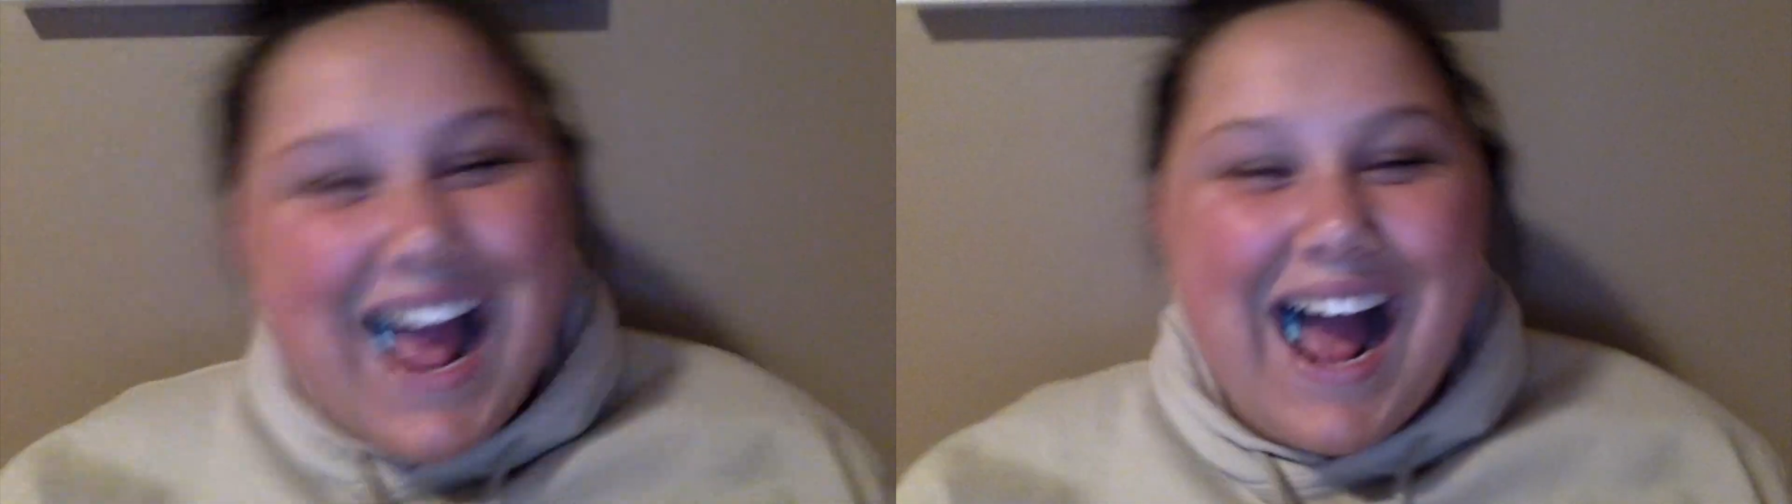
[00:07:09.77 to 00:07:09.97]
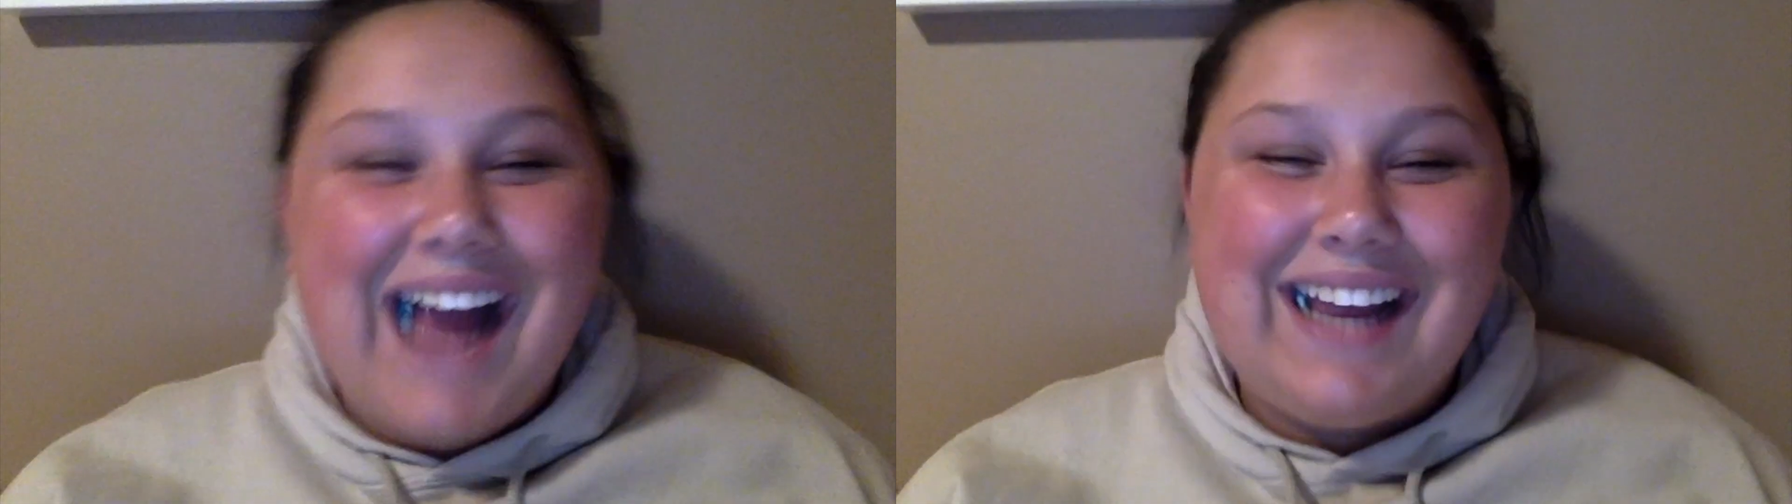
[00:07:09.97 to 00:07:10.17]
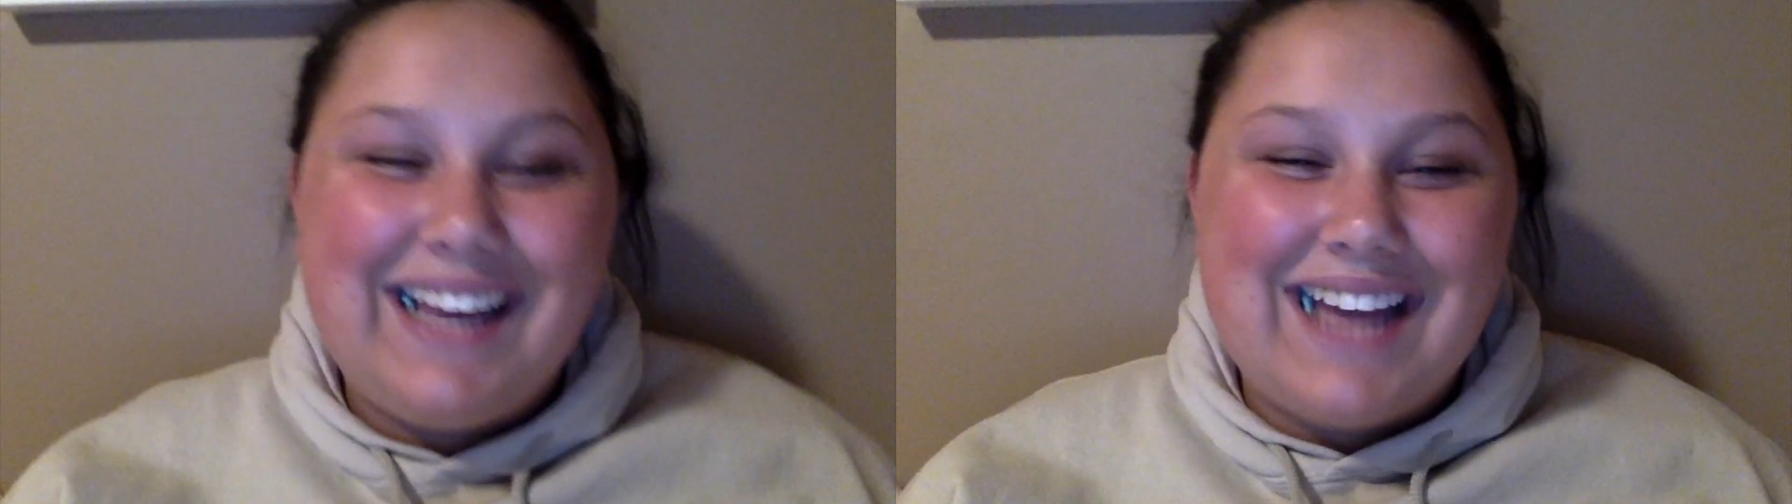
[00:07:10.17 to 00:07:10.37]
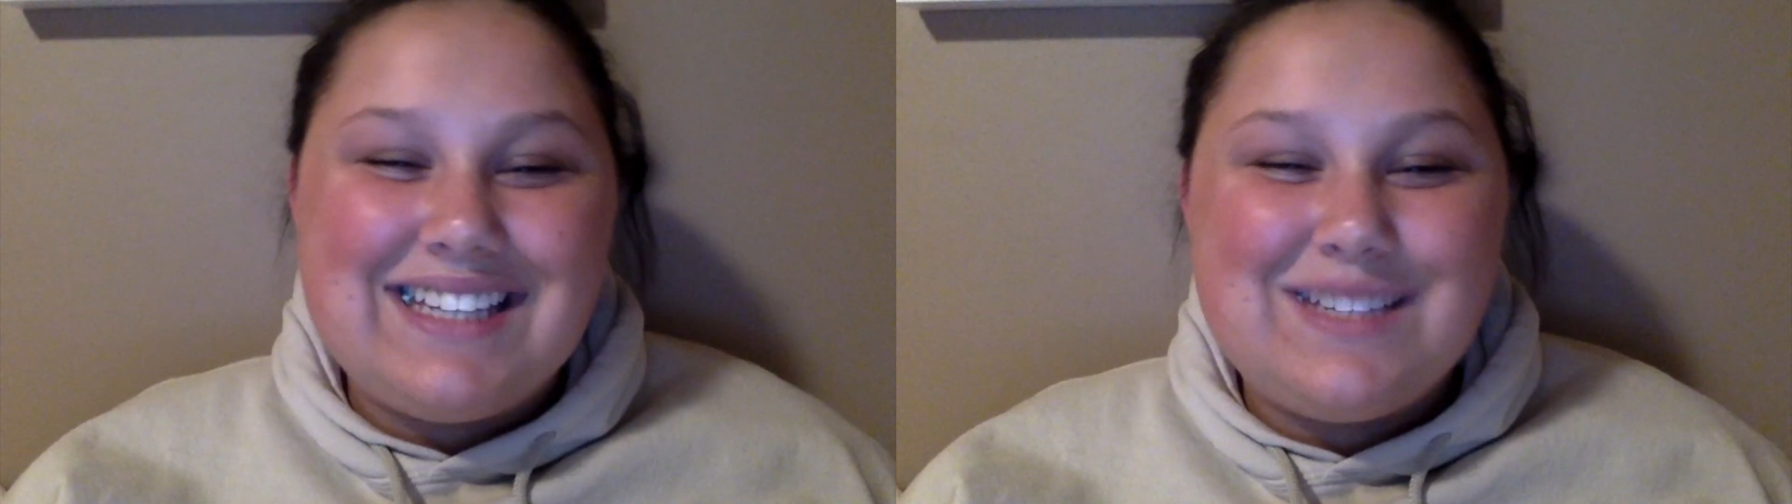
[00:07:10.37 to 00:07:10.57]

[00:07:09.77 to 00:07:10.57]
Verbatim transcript: I guess.